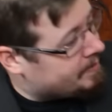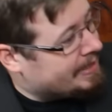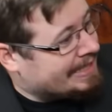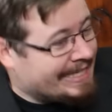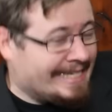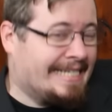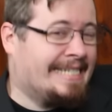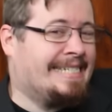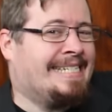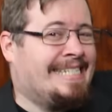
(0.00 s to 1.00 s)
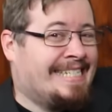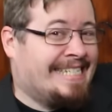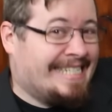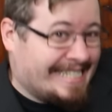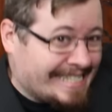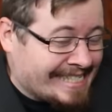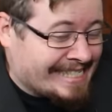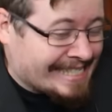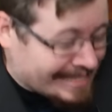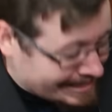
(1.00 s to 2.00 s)
from Alita isn't
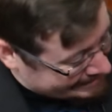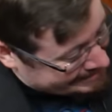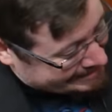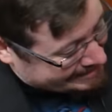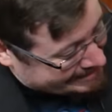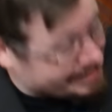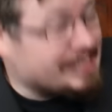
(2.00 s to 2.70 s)
that great.